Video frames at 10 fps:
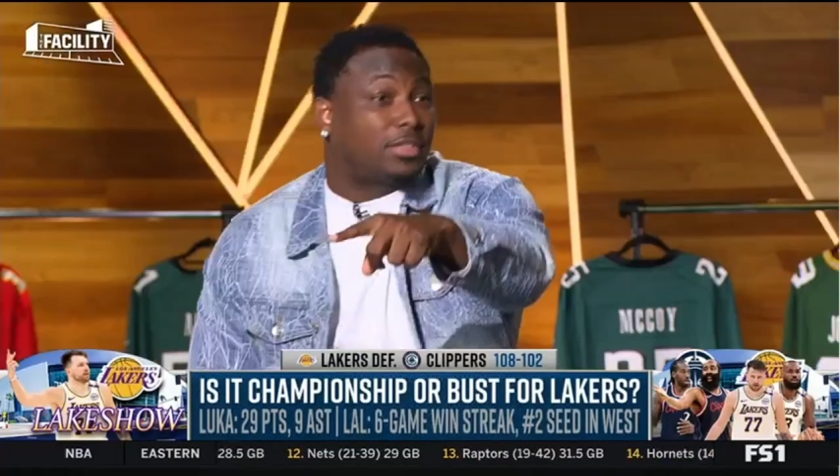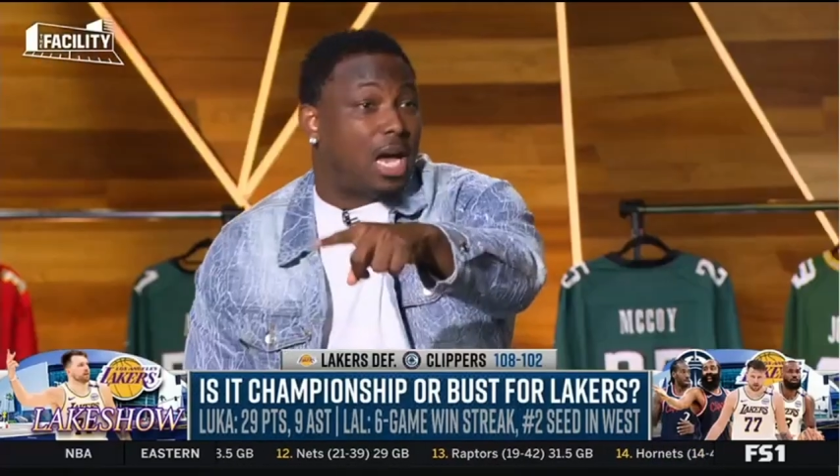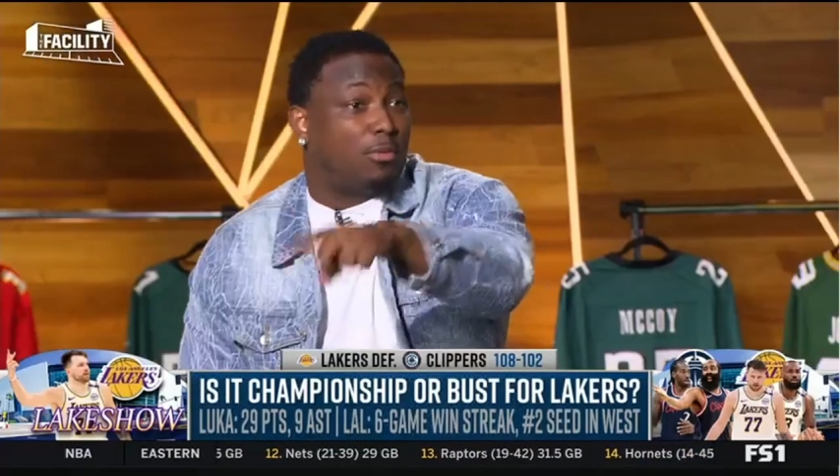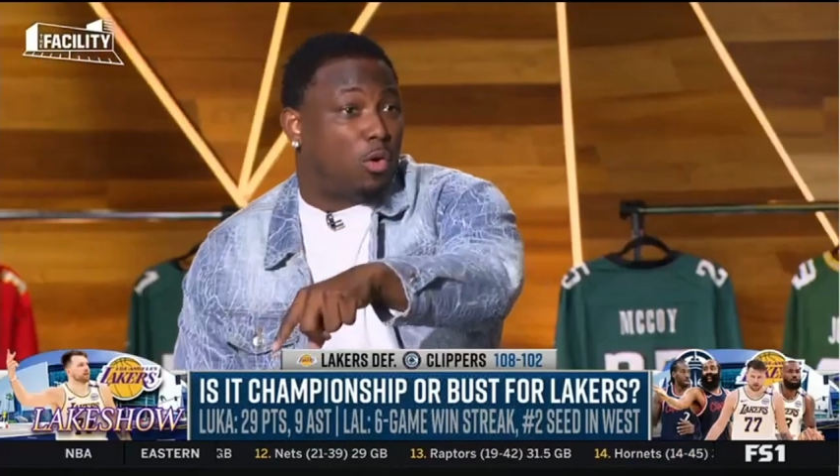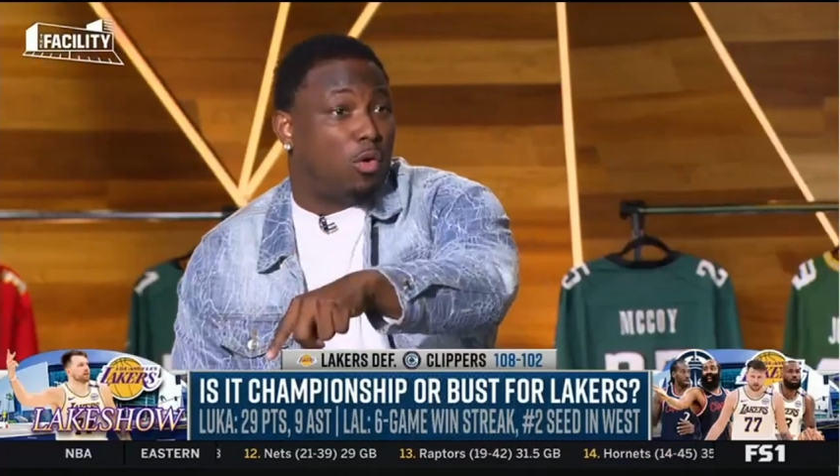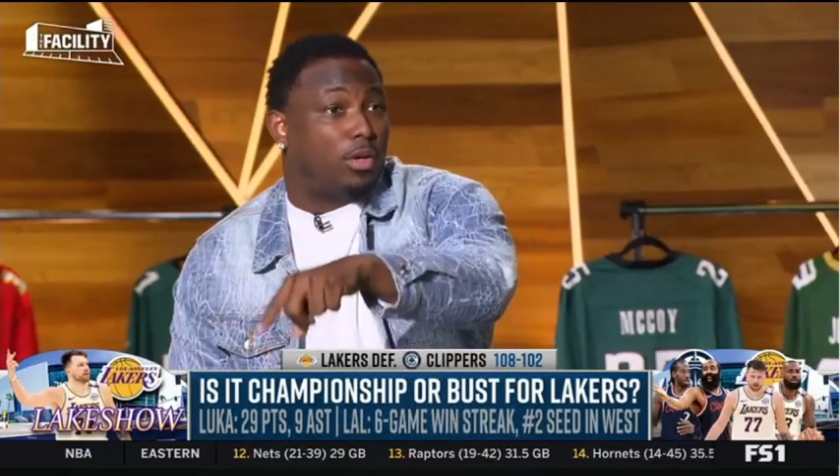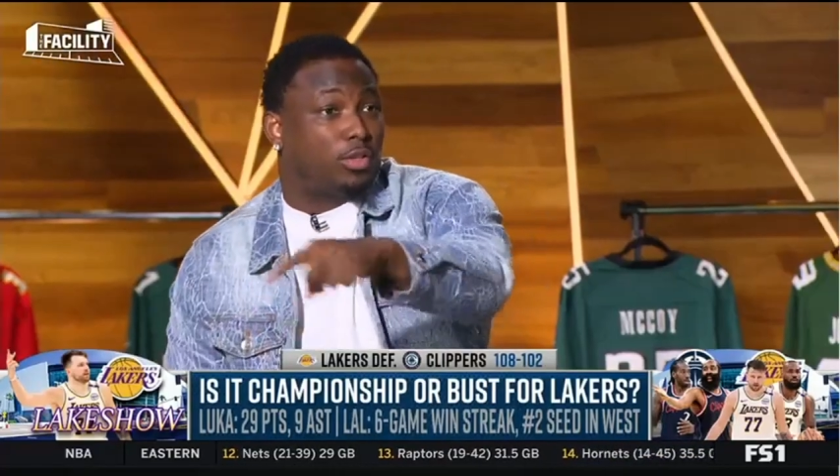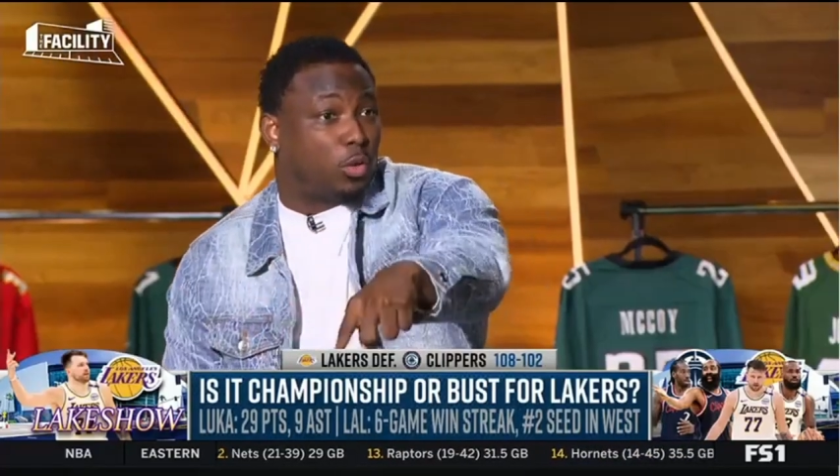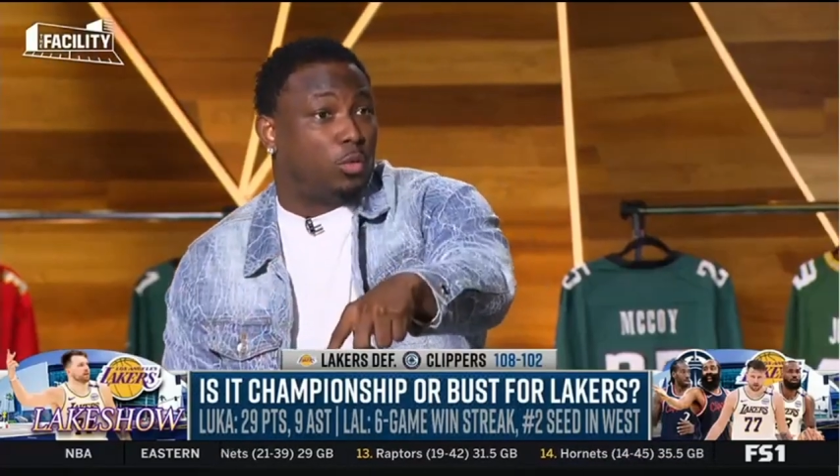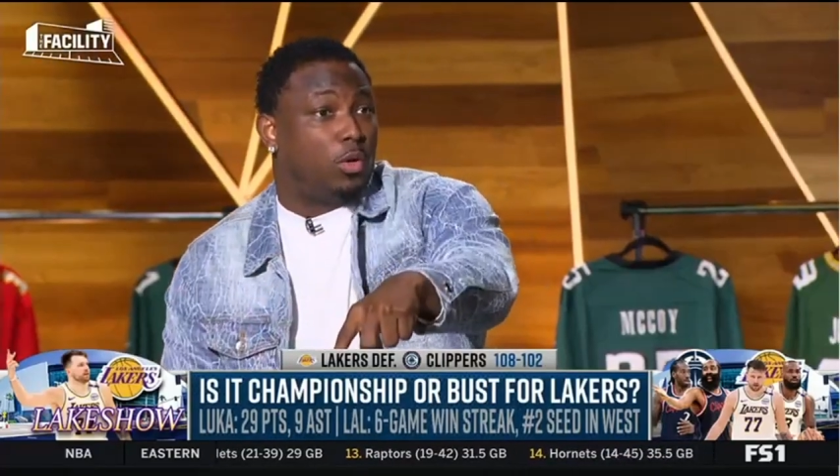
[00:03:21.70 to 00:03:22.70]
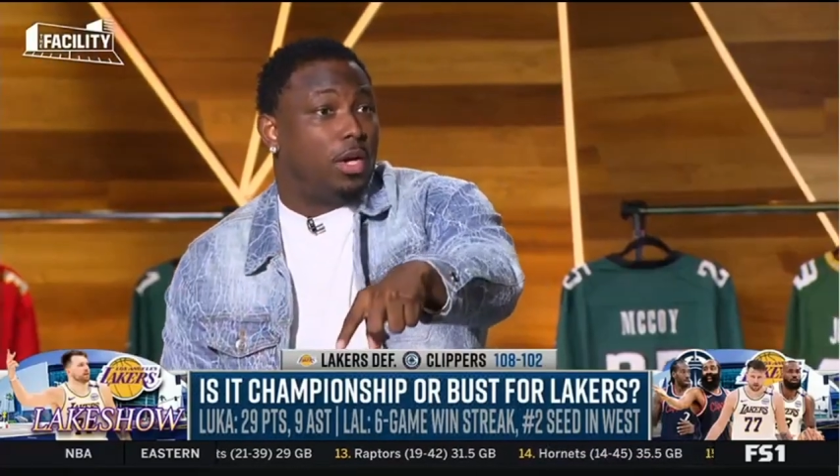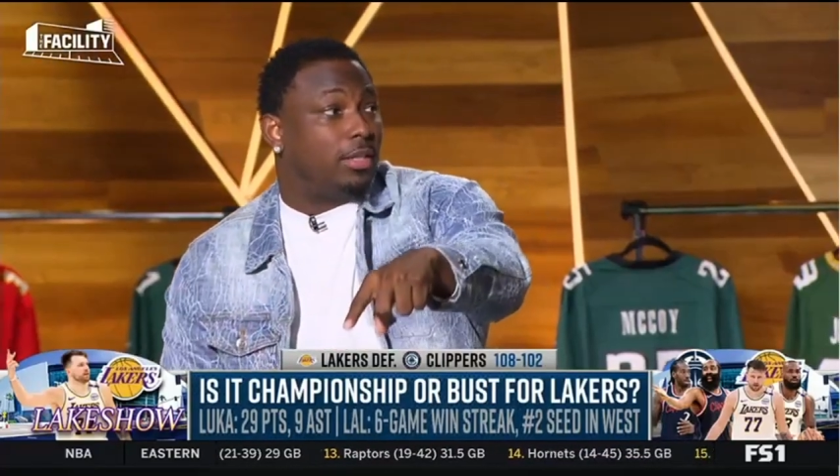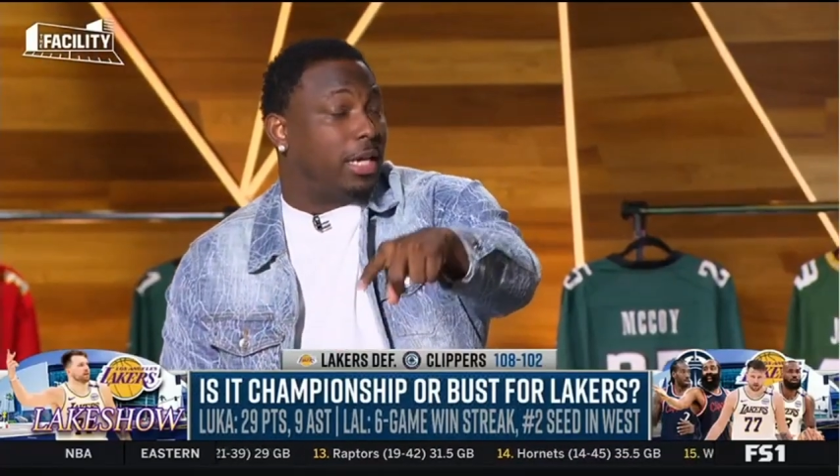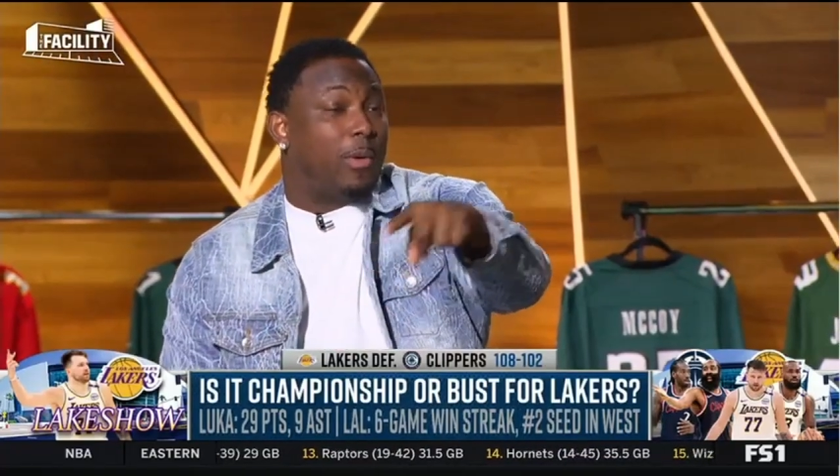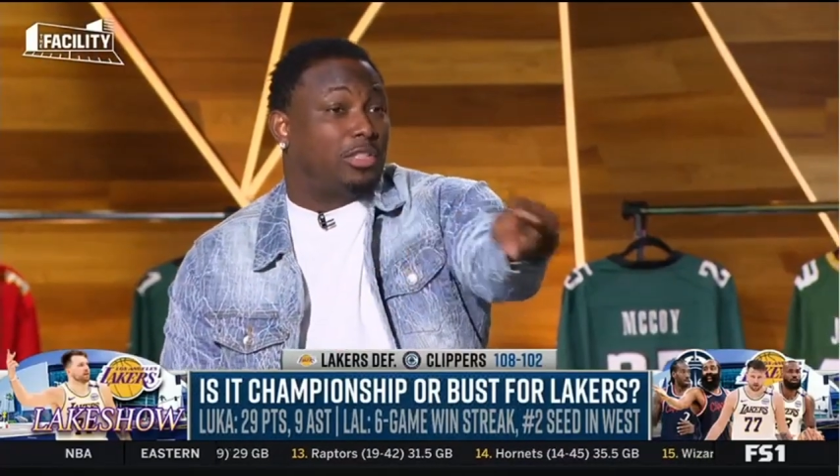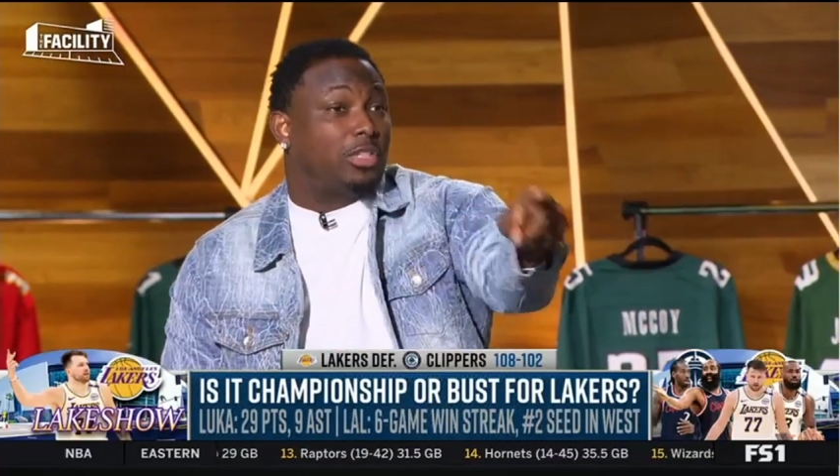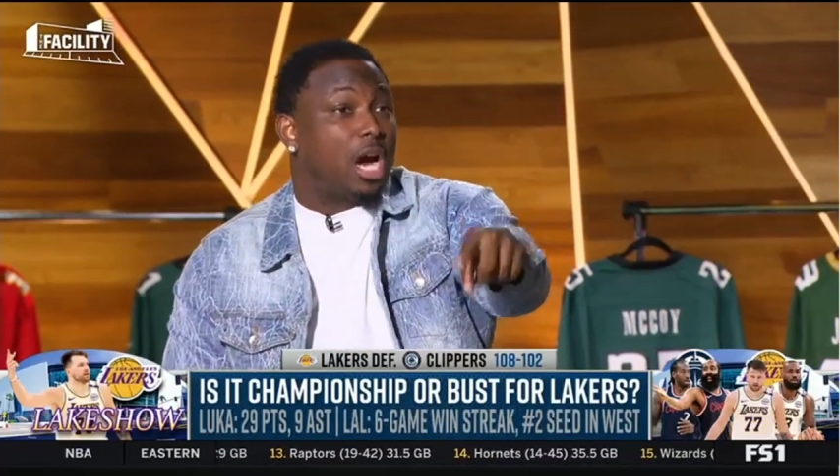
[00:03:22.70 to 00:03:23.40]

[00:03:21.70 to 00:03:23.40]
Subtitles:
time going to the Western